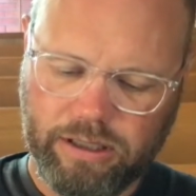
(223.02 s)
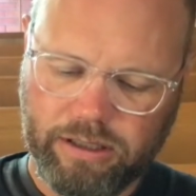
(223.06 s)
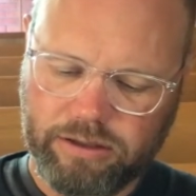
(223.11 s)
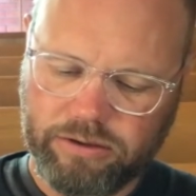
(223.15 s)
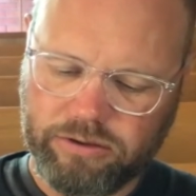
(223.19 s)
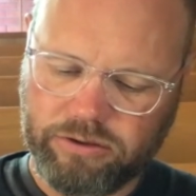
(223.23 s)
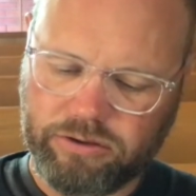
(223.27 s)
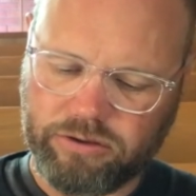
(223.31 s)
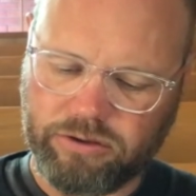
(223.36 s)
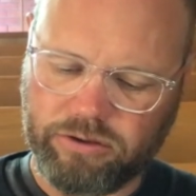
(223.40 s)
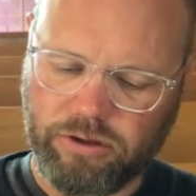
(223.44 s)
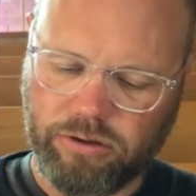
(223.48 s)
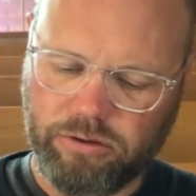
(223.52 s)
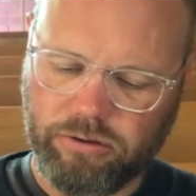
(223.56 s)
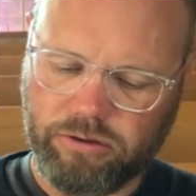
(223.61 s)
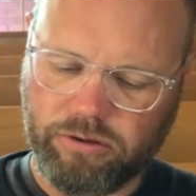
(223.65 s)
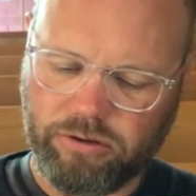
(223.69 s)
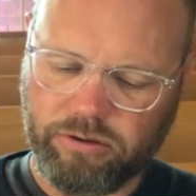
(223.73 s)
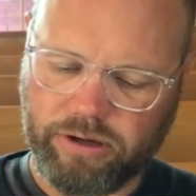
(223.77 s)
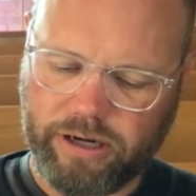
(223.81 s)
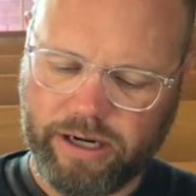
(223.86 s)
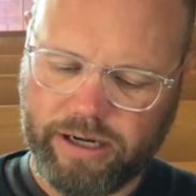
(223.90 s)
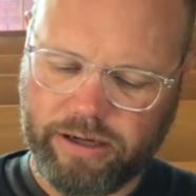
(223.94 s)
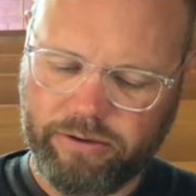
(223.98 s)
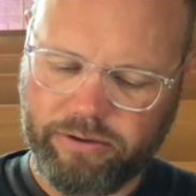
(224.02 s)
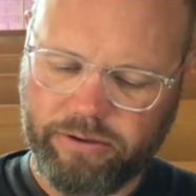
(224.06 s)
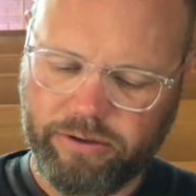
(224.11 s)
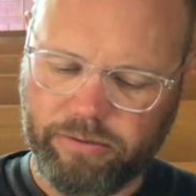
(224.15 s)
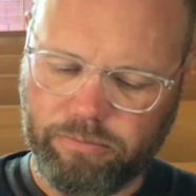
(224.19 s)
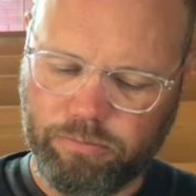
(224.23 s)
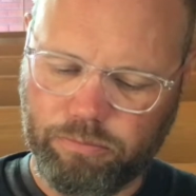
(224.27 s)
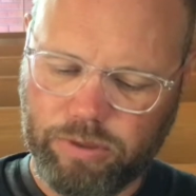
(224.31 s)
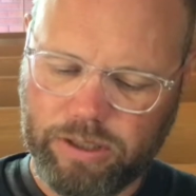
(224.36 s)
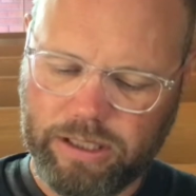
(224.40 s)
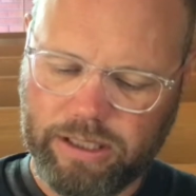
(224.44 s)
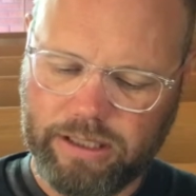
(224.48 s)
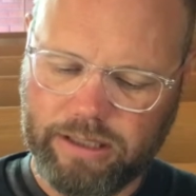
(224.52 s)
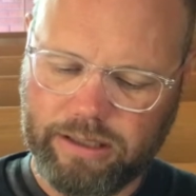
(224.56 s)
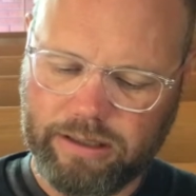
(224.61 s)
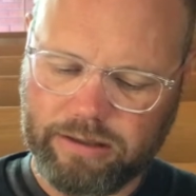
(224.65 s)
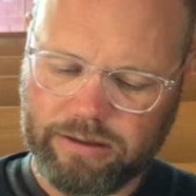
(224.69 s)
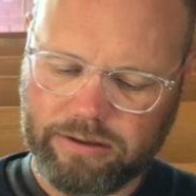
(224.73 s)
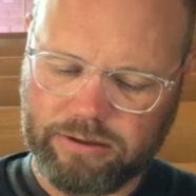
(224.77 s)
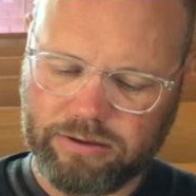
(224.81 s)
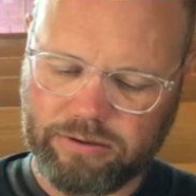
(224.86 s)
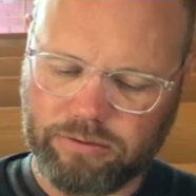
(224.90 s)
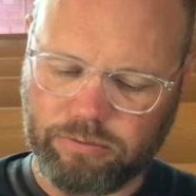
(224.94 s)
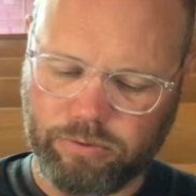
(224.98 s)
Snow crown the
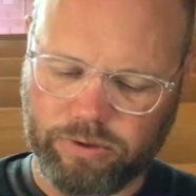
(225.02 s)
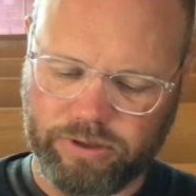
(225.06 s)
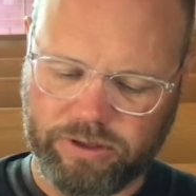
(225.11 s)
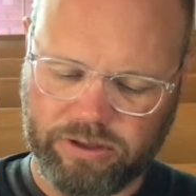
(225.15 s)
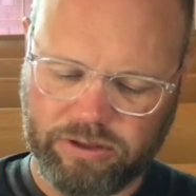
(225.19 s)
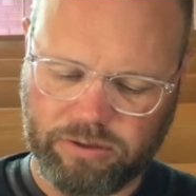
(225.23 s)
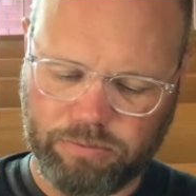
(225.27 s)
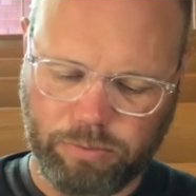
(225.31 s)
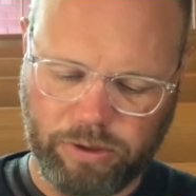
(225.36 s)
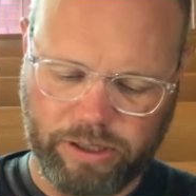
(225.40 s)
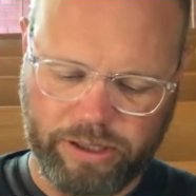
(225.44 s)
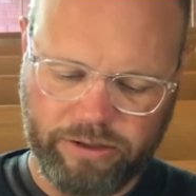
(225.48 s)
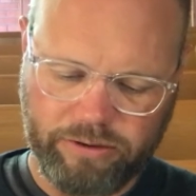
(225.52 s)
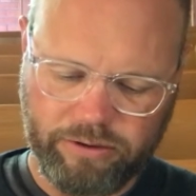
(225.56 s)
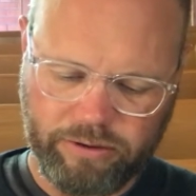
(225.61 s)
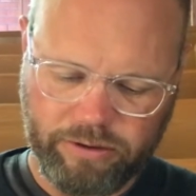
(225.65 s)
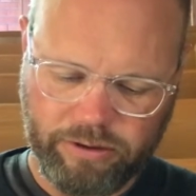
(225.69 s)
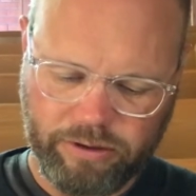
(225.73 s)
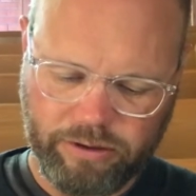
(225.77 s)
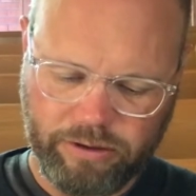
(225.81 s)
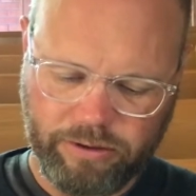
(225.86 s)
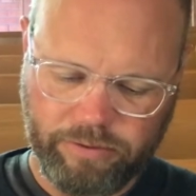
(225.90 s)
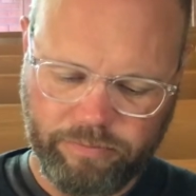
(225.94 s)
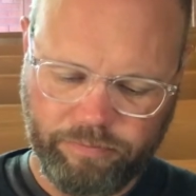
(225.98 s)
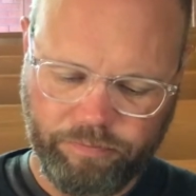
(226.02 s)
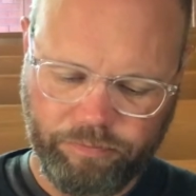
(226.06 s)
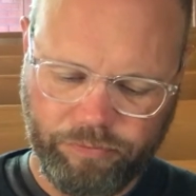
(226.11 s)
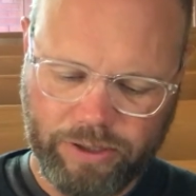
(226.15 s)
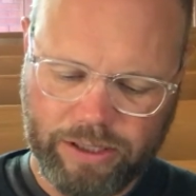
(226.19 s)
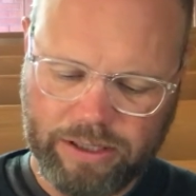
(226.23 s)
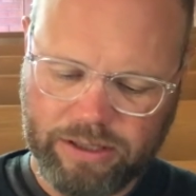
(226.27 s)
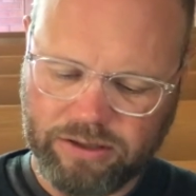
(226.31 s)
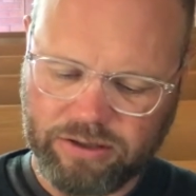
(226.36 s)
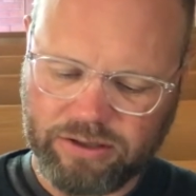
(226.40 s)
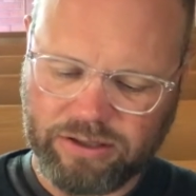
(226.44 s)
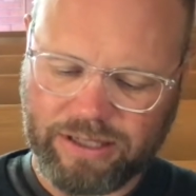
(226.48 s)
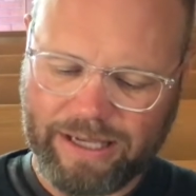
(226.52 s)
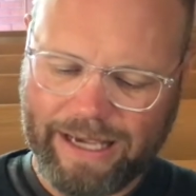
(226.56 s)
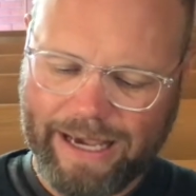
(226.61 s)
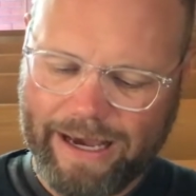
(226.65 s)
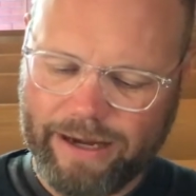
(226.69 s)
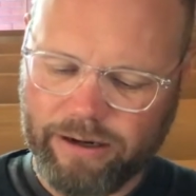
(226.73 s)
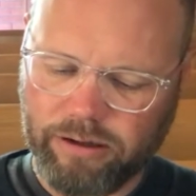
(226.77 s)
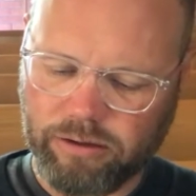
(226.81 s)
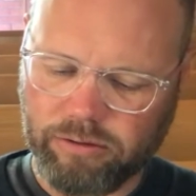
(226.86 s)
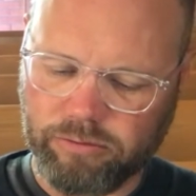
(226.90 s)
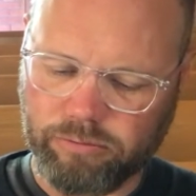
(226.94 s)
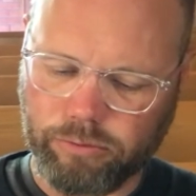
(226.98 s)
peaks with splendor.
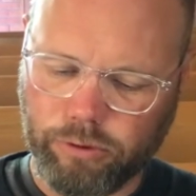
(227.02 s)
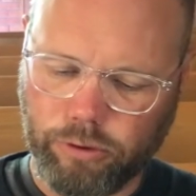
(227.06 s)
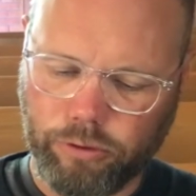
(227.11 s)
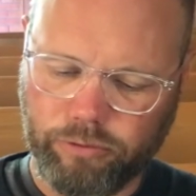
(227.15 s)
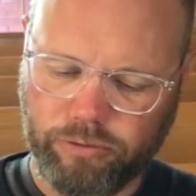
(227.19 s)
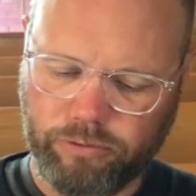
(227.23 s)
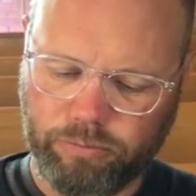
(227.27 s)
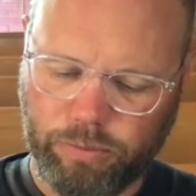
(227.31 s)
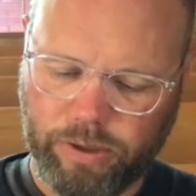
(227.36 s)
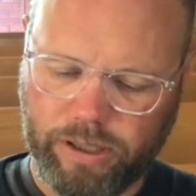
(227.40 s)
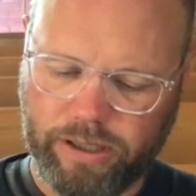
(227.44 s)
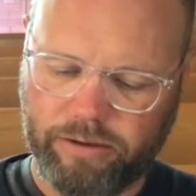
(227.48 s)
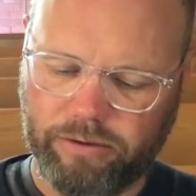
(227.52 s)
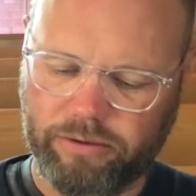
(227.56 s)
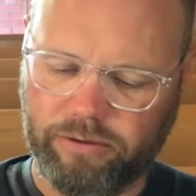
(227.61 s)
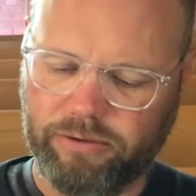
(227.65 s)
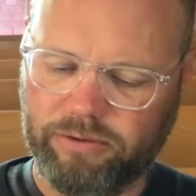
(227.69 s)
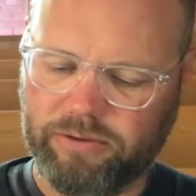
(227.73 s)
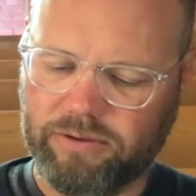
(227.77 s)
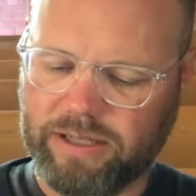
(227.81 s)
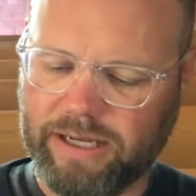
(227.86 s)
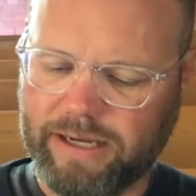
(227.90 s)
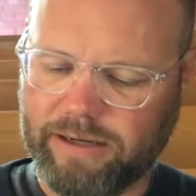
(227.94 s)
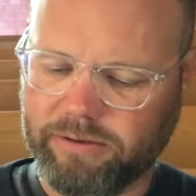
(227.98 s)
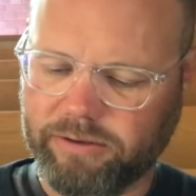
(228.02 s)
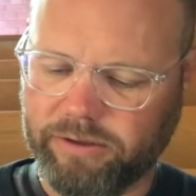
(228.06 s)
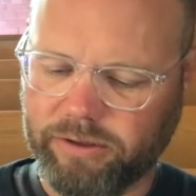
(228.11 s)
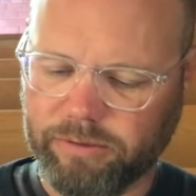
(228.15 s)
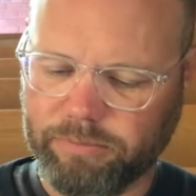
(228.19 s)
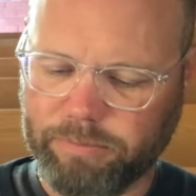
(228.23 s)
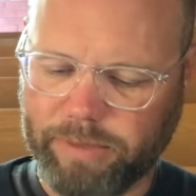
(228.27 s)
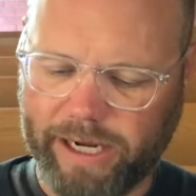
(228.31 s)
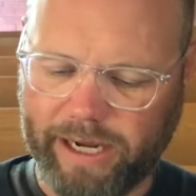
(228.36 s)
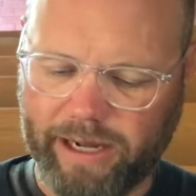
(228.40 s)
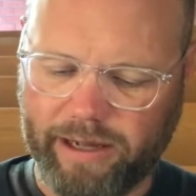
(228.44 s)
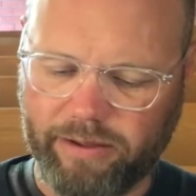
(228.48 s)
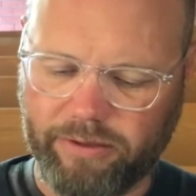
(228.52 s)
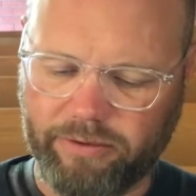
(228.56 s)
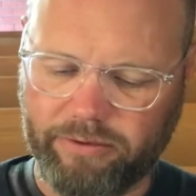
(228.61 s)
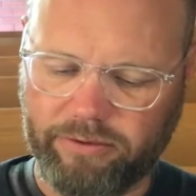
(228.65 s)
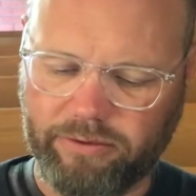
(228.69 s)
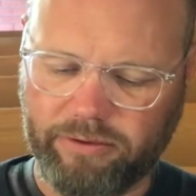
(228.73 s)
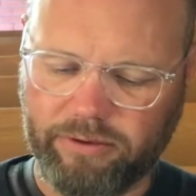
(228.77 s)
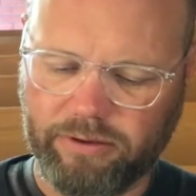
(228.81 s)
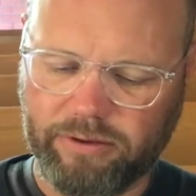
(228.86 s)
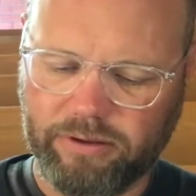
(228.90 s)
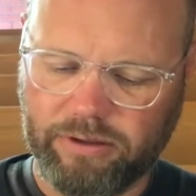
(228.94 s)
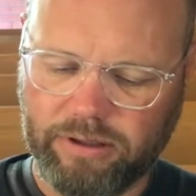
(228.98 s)
Scatter rose petals down your
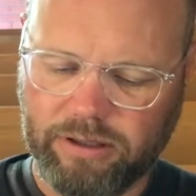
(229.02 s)
paths.